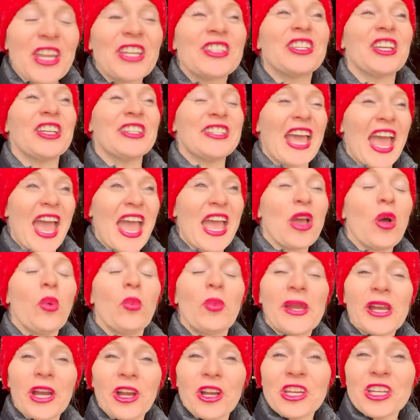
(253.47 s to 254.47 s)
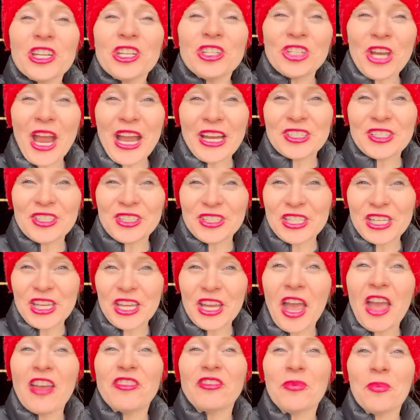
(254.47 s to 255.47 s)
Today, we are going to check to see
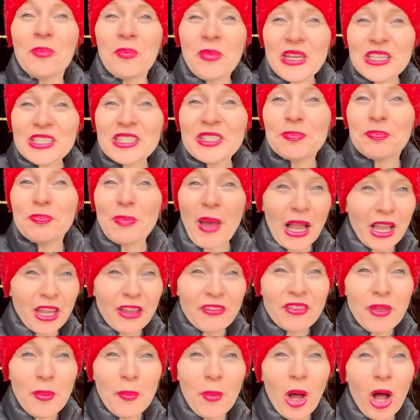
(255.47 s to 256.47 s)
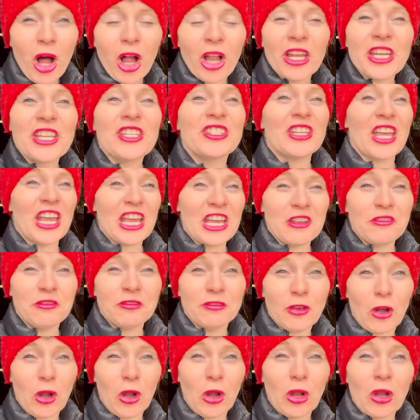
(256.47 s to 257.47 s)
if Miss Belle of the Ball is in
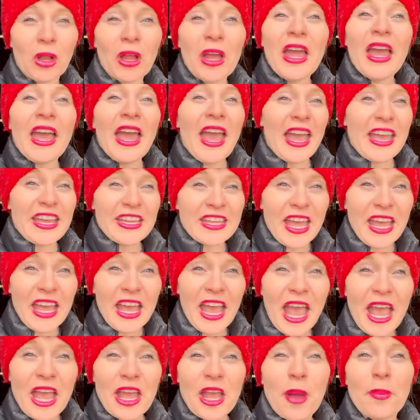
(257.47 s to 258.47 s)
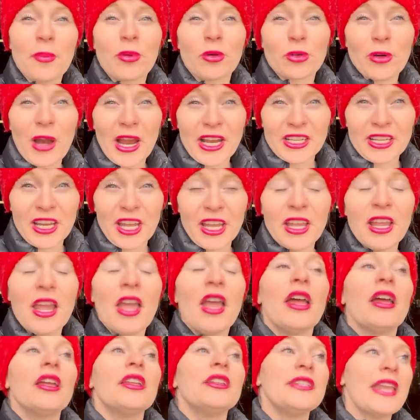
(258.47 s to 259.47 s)
foal, aka pregnant.
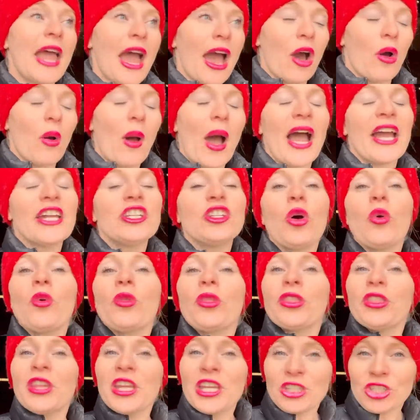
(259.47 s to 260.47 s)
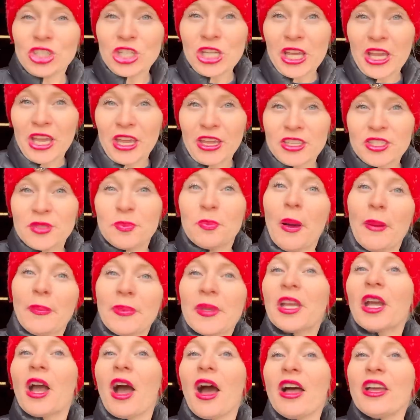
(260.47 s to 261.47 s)
Now, I don't think she is, but
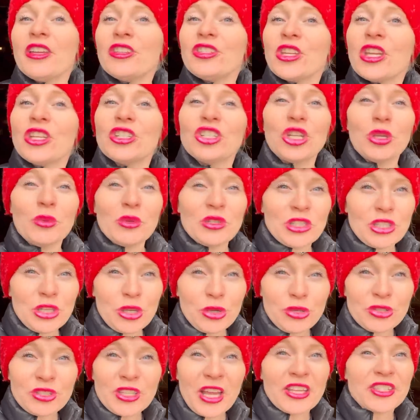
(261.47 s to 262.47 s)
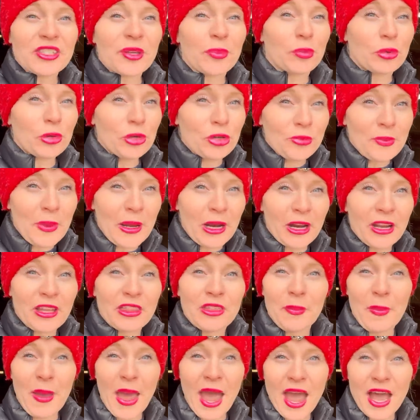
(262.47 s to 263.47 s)
because she was used as a broodmare in
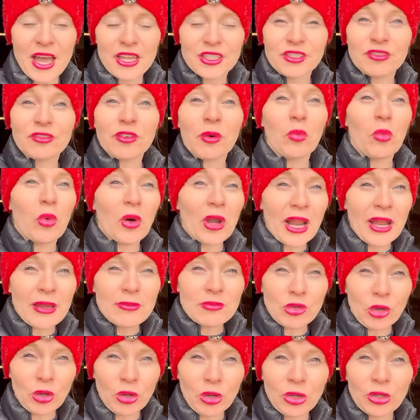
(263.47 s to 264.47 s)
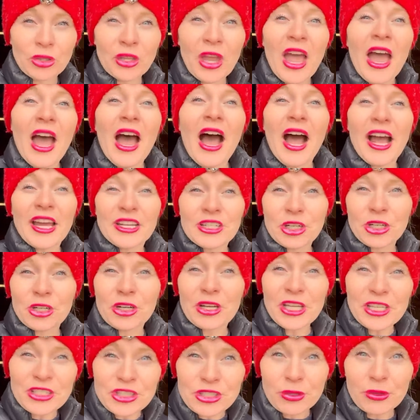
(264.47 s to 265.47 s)
the past, from what I'm told on her
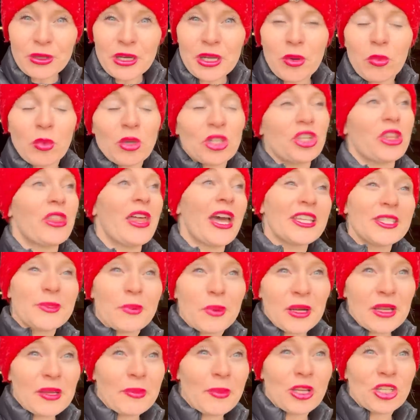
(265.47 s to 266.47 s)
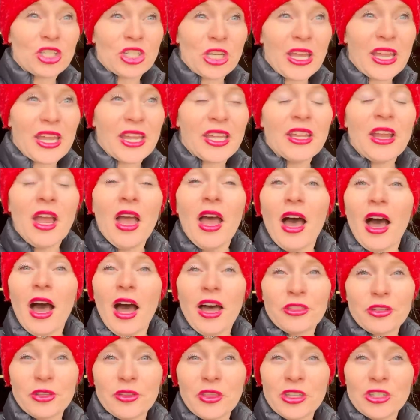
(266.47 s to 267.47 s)
history, which that's pretty much it,
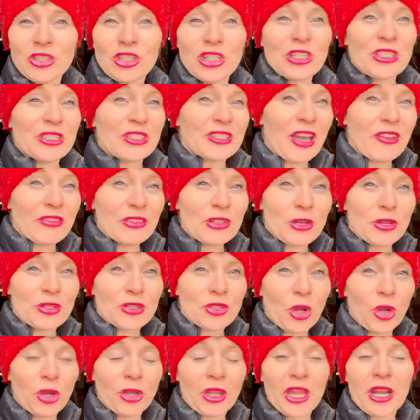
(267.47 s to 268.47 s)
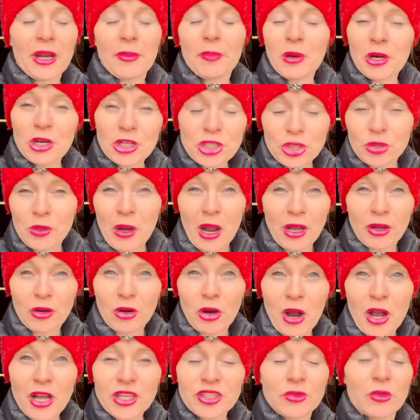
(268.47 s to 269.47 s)
other than she's 7 years old and a Percheron
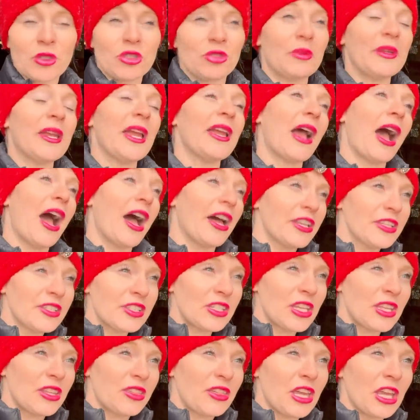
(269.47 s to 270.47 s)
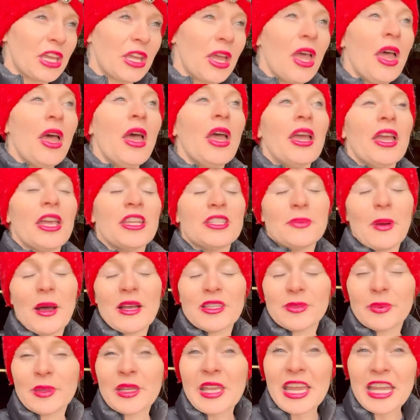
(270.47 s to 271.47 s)
cross, which we honestly think it's
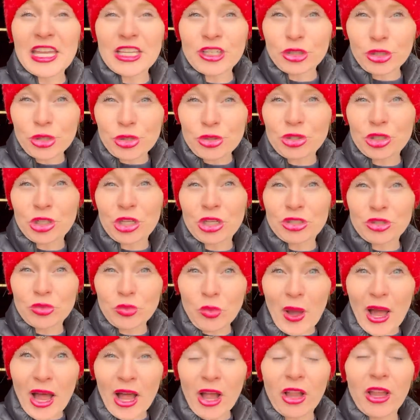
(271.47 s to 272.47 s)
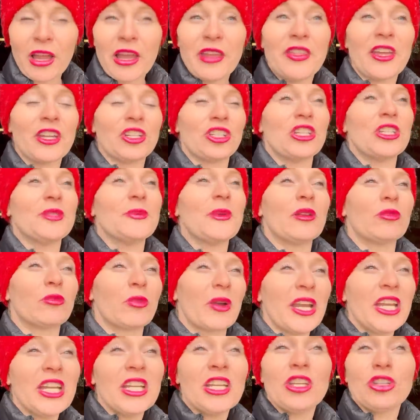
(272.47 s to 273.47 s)
possibly Andalusian as well, and that she's been
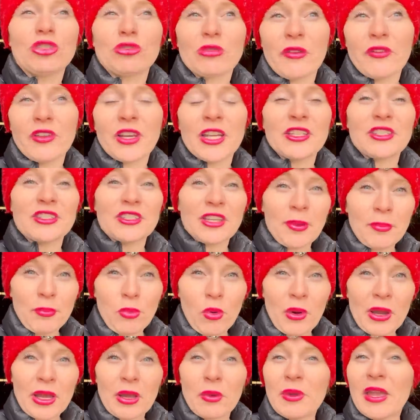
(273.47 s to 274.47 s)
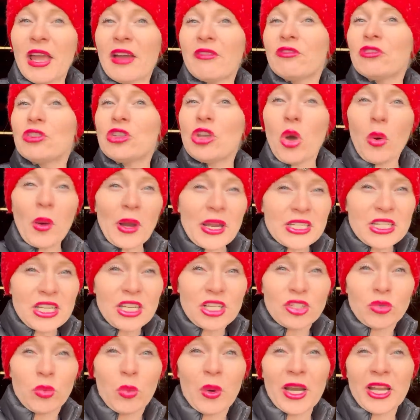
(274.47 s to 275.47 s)
ridden and driven at some point. We have no idea
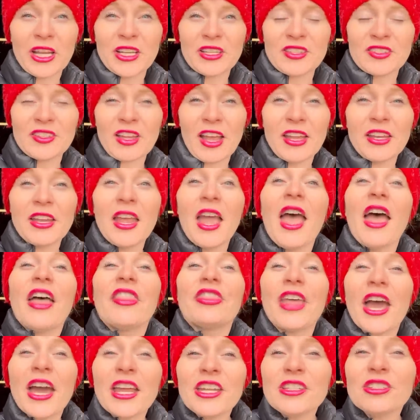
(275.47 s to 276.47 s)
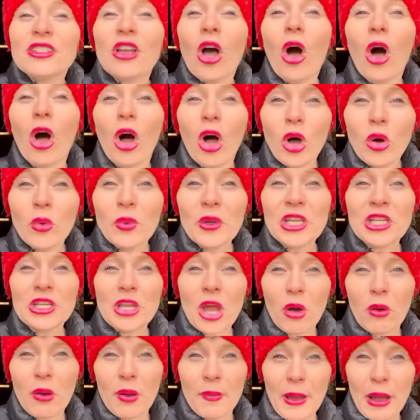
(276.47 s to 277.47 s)
to what extent. That is all we
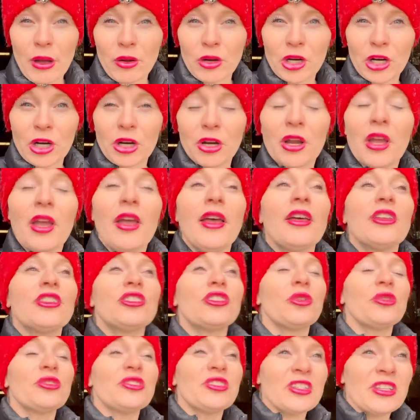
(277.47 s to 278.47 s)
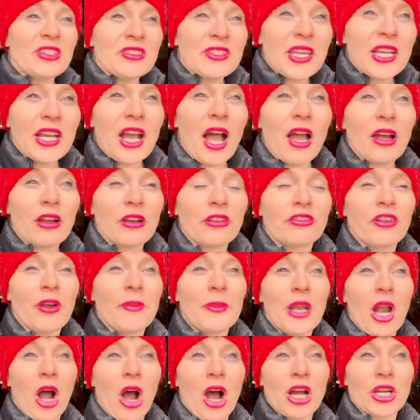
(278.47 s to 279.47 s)
know about her. So since I got her from
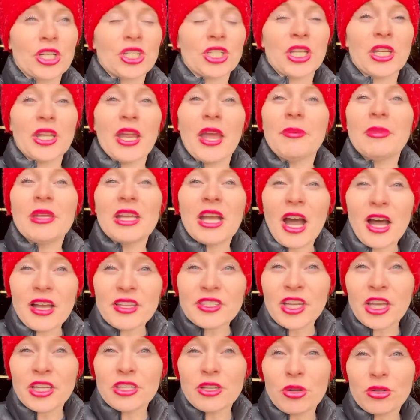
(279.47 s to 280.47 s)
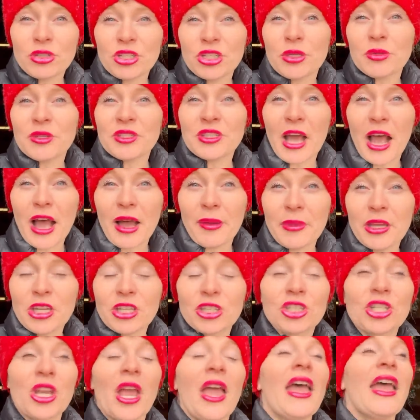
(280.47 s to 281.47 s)
an auction, and because I know she was
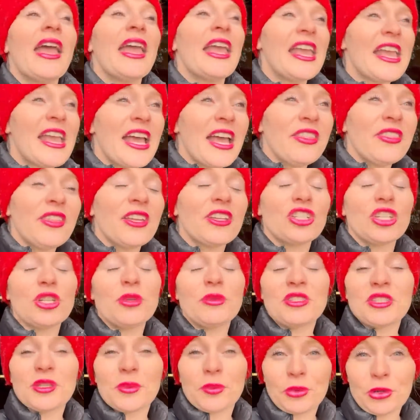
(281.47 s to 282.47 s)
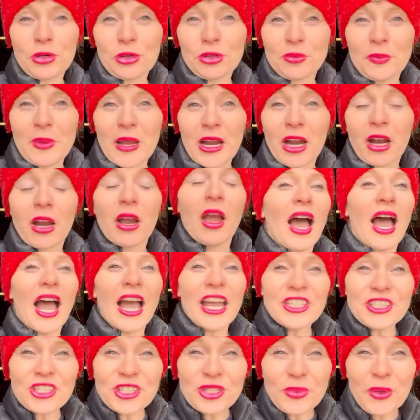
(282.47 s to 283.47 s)
Amish and that she was a broodmare,
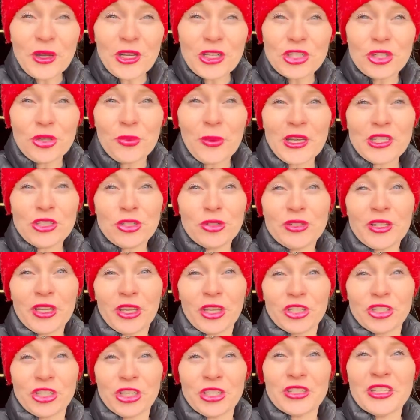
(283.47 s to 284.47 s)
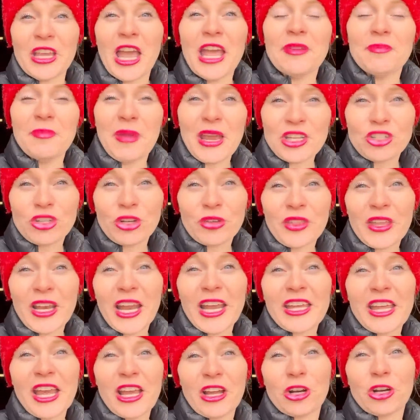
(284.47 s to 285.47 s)
I just want to do my due diligence and make sure that
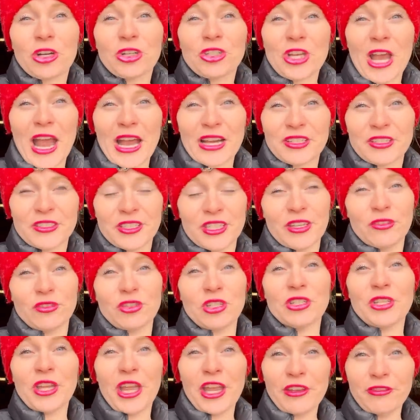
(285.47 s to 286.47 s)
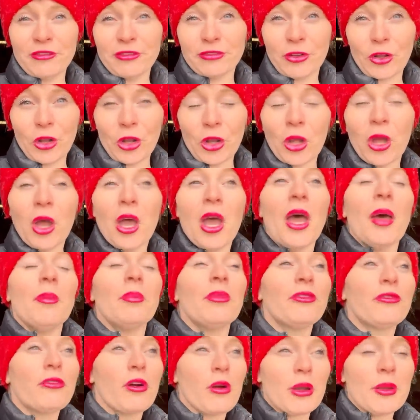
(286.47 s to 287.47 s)
I get her checked to see if she's in foal
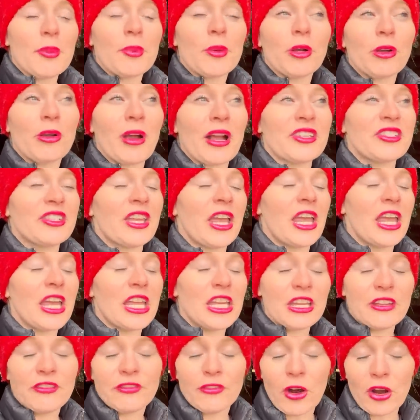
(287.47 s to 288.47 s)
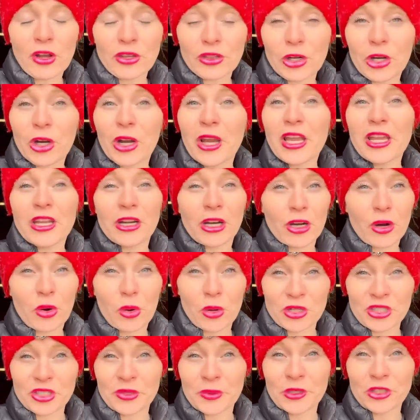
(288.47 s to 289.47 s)
before we progress any farther in our
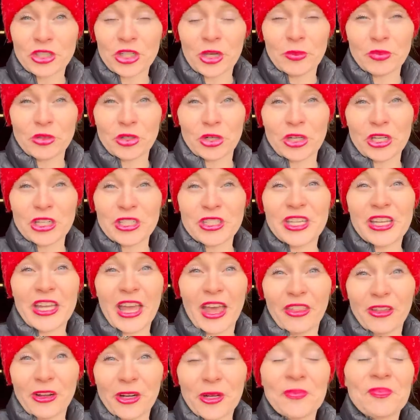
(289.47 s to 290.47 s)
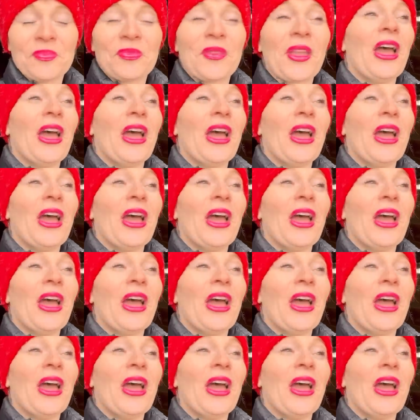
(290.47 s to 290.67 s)
horsemanship journey together.